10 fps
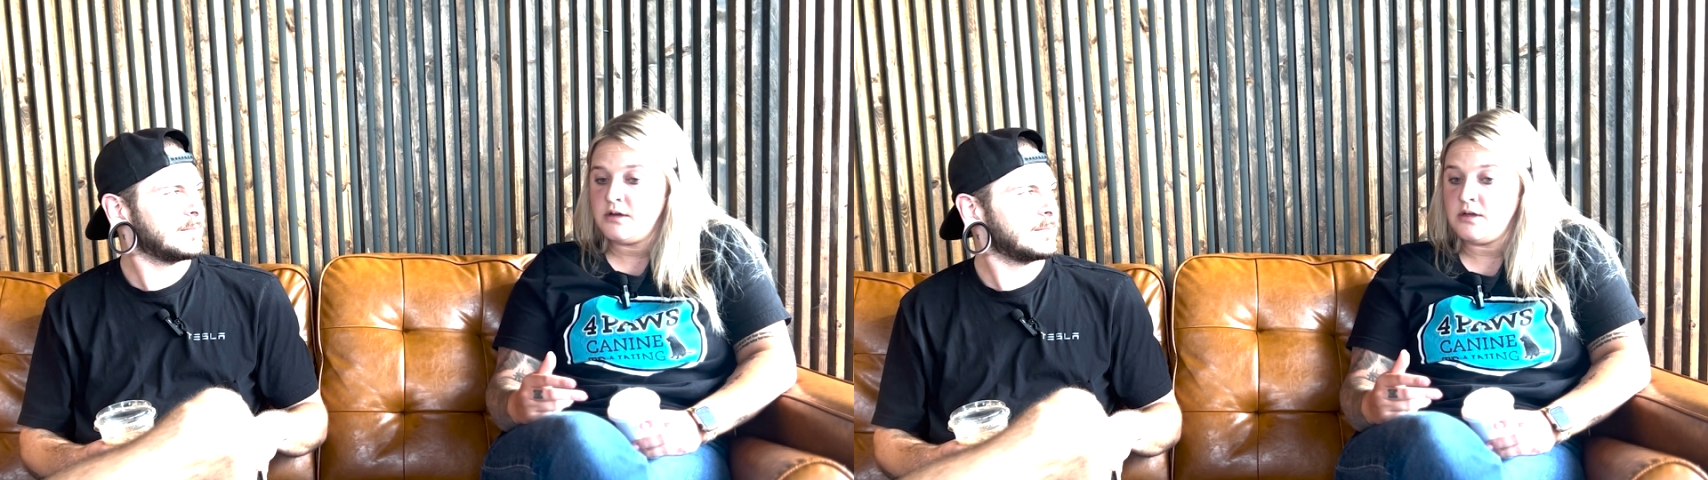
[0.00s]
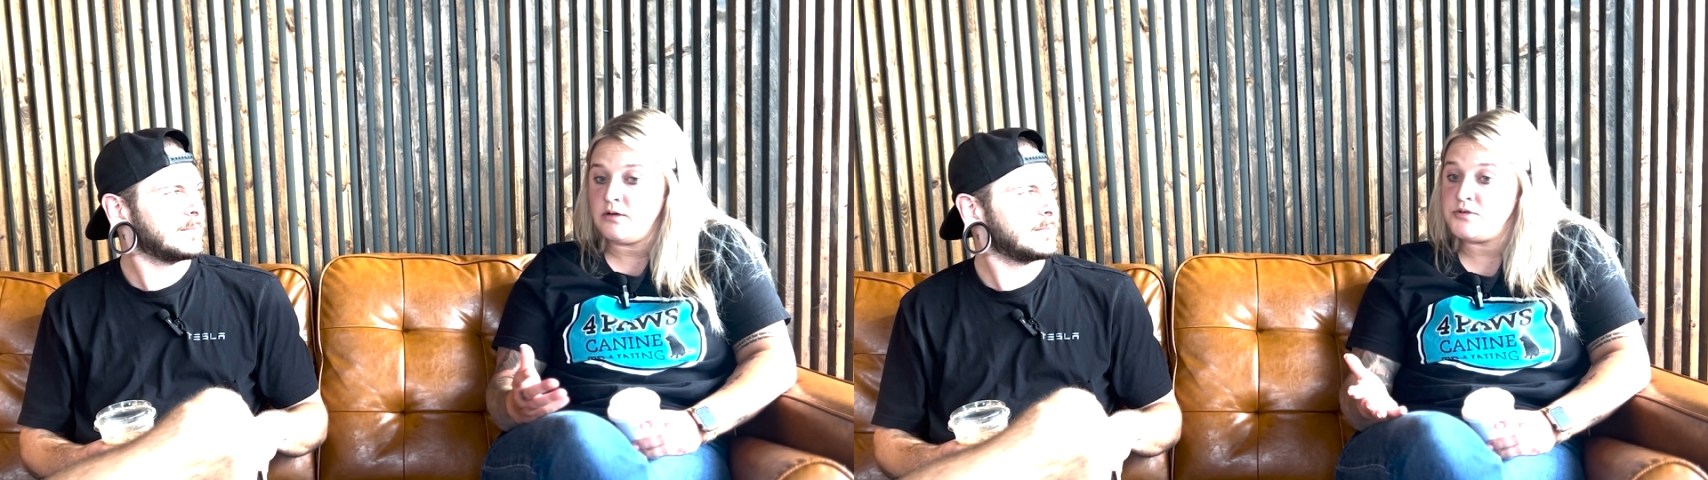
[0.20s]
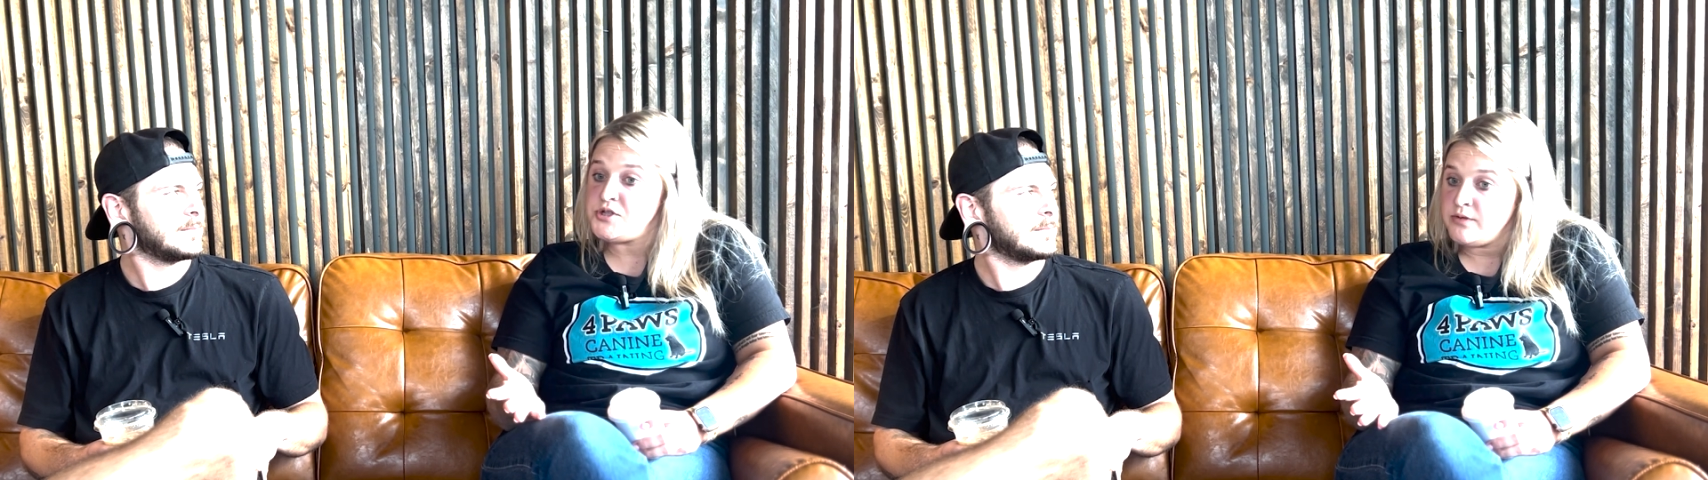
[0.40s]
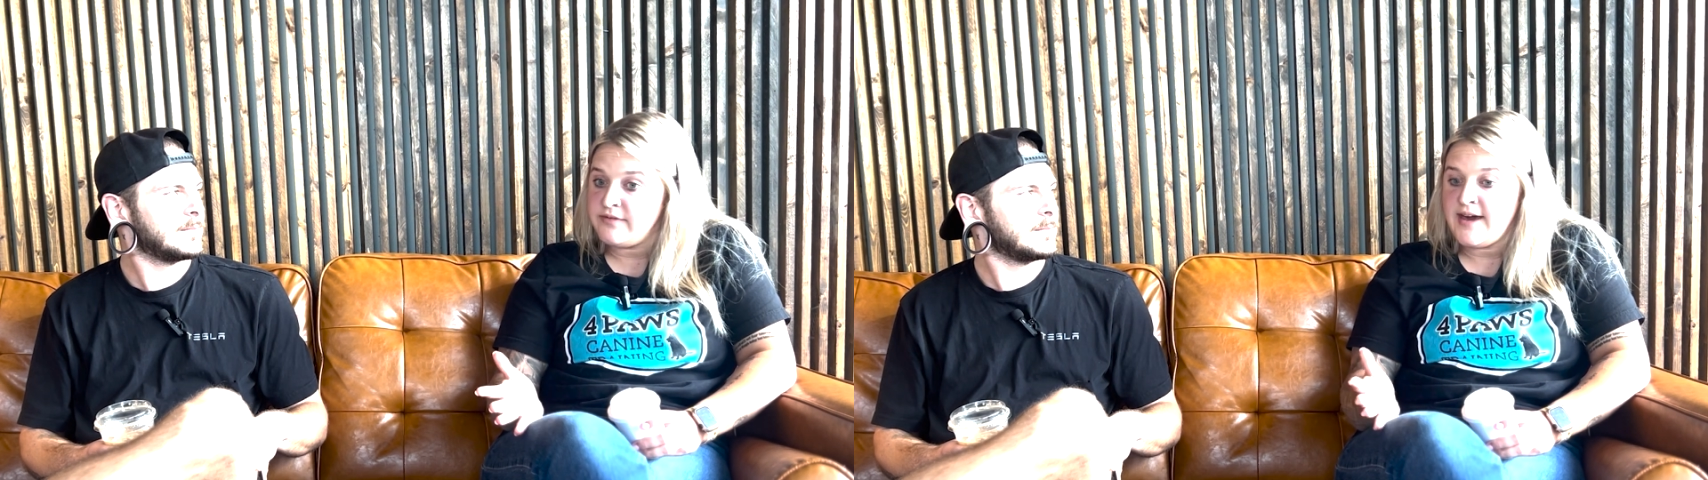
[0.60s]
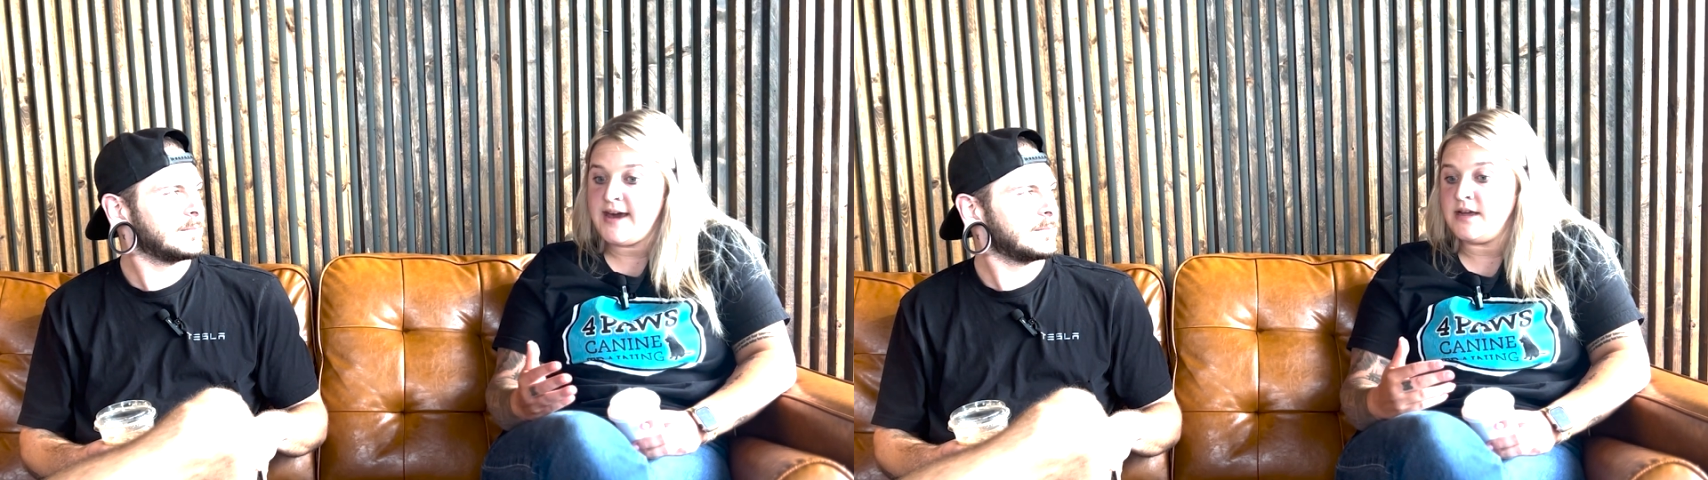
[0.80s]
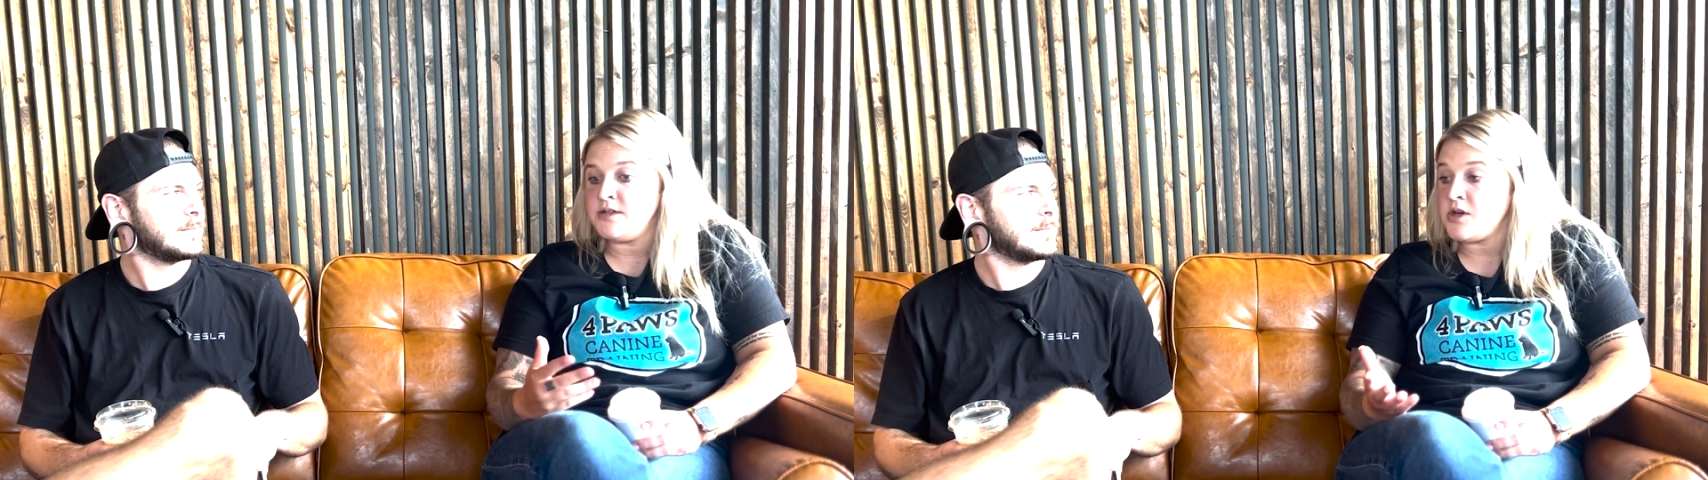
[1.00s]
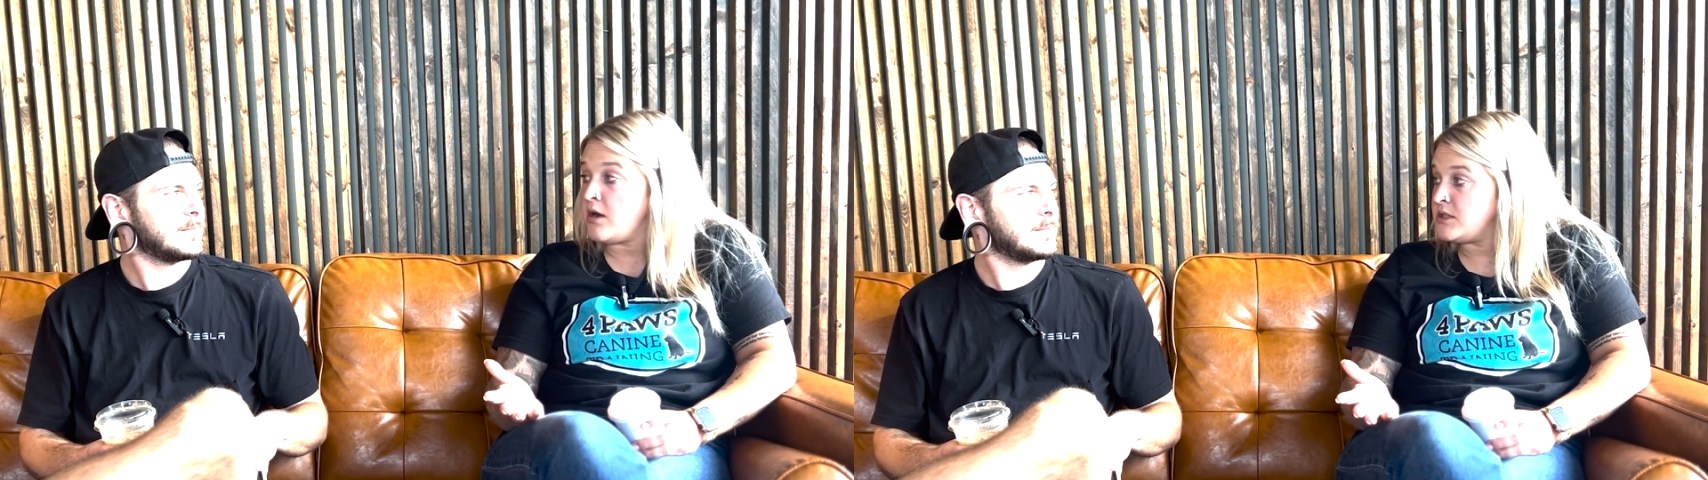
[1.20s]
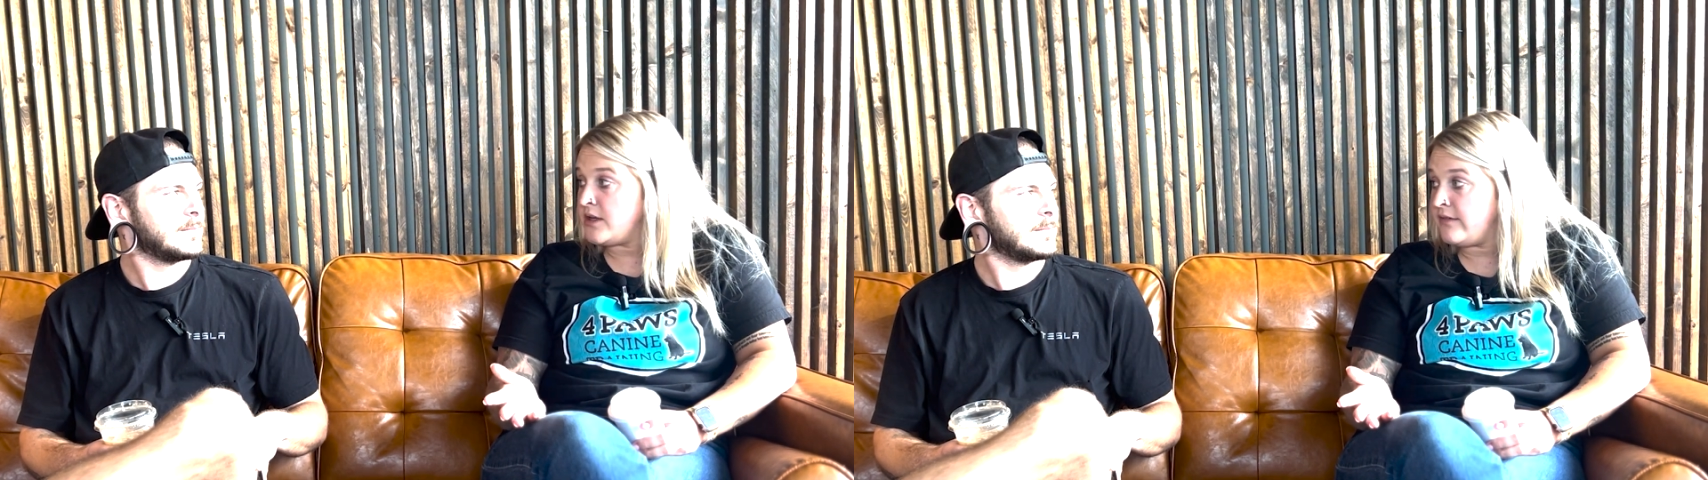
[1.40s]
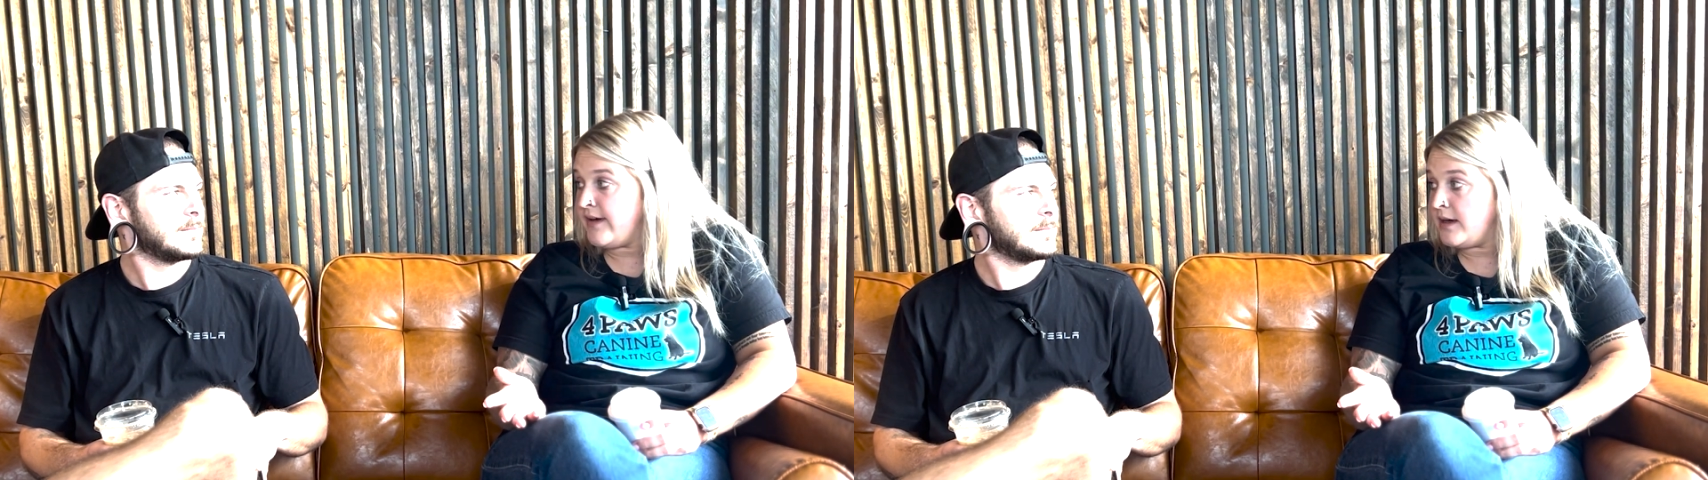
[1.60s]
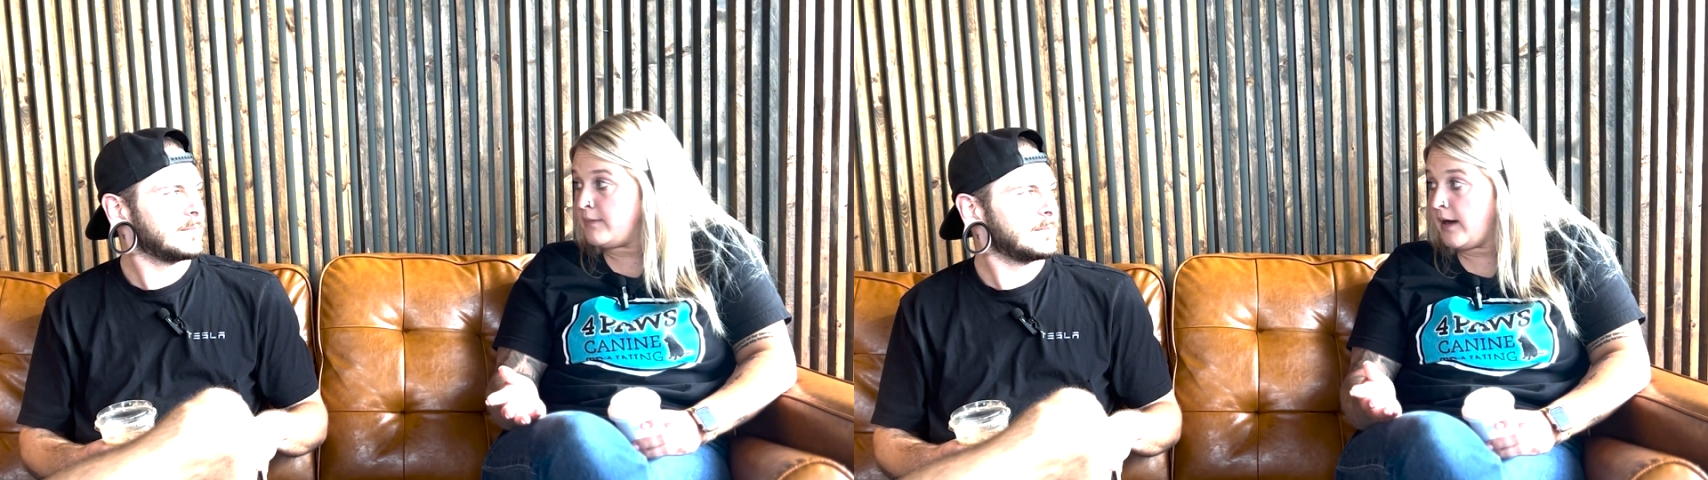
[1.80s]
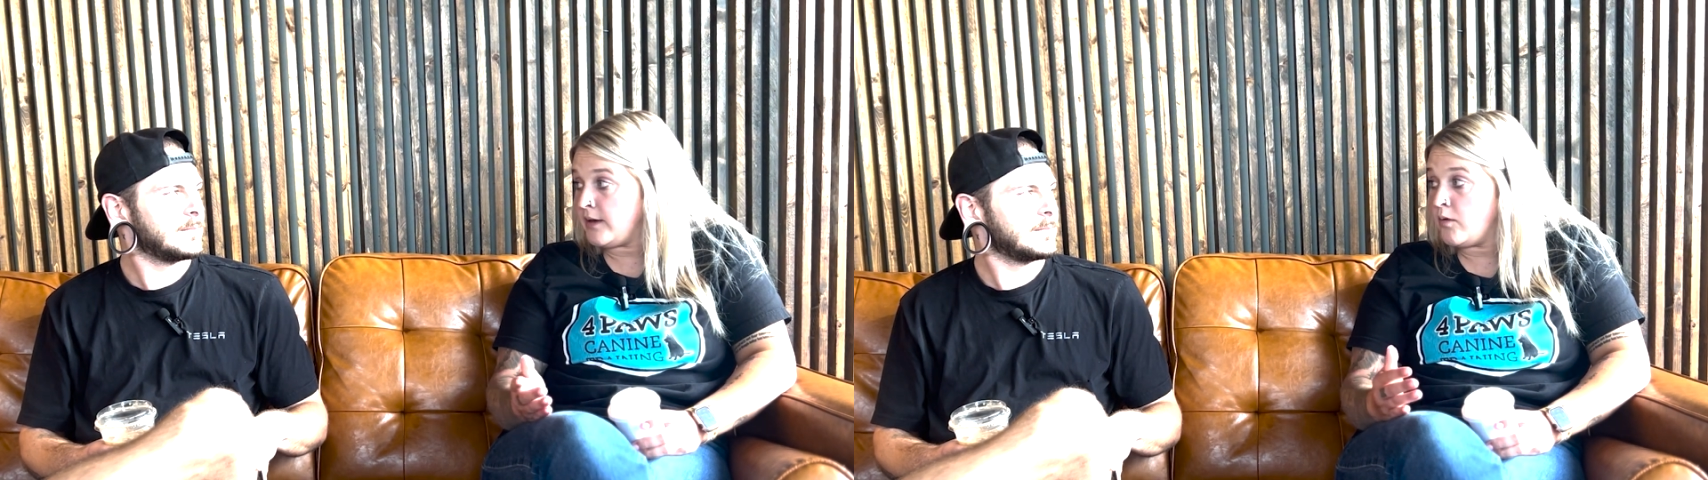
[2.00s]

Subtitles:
you know, to a vet and talk to their vet about it,